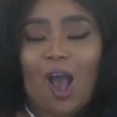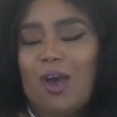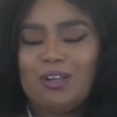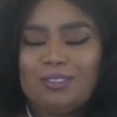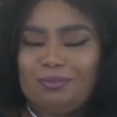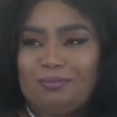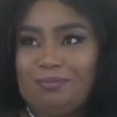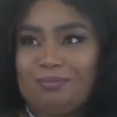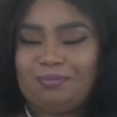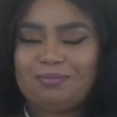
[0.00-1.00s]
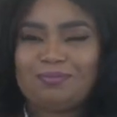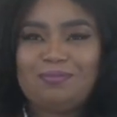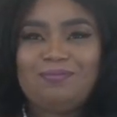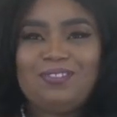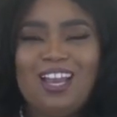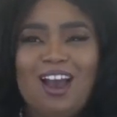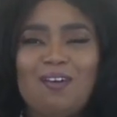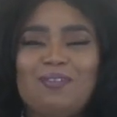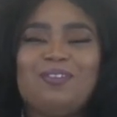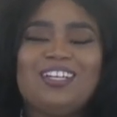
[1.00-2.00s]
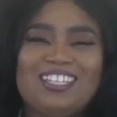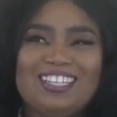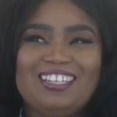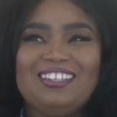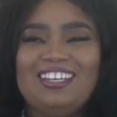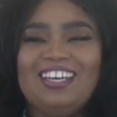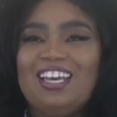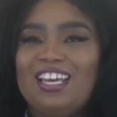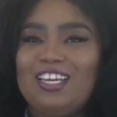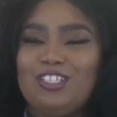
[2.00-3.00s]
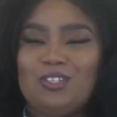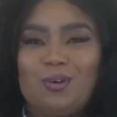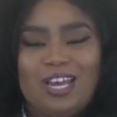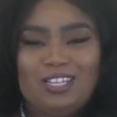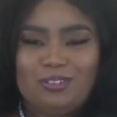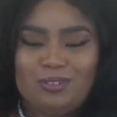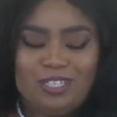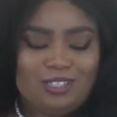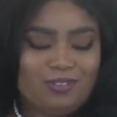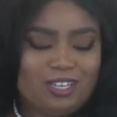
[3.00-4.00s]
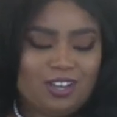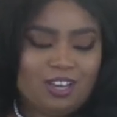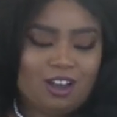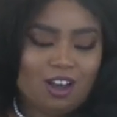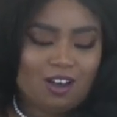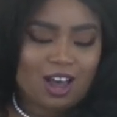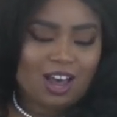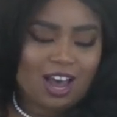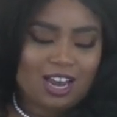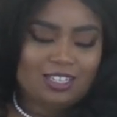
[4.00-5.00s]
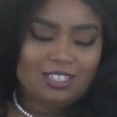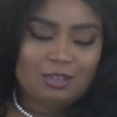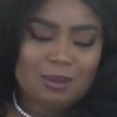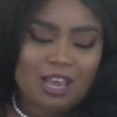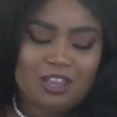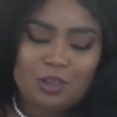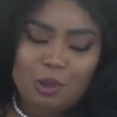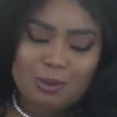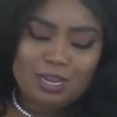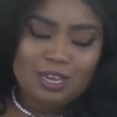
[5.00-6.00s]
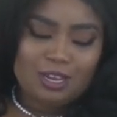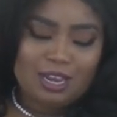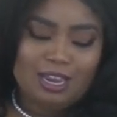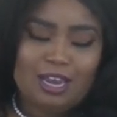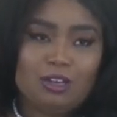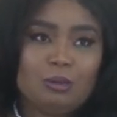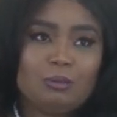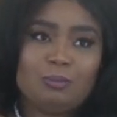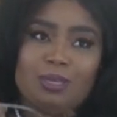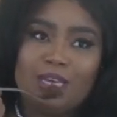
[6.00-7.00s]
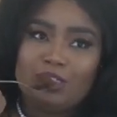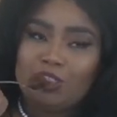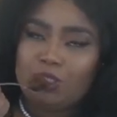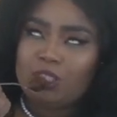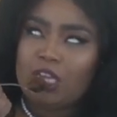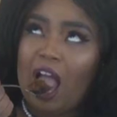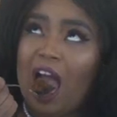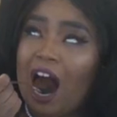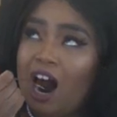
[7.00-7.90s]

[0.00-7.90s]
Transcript: I really enjoyed doing this video, y'all. I took my thumbnail. I got a couple pictures.